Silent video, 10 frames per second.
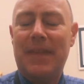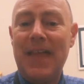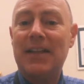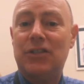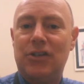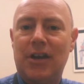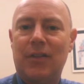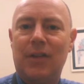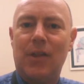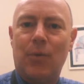And that's
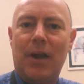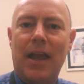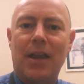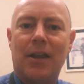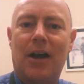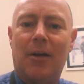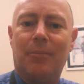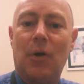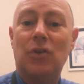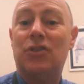generally the way
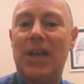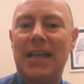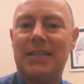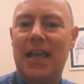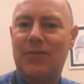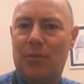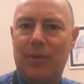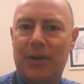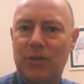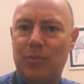most jazz saxophone
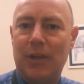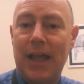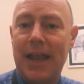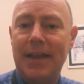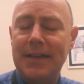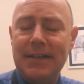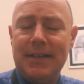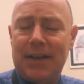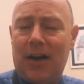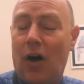players play
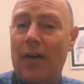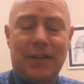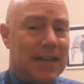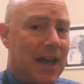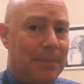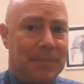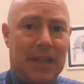all the time,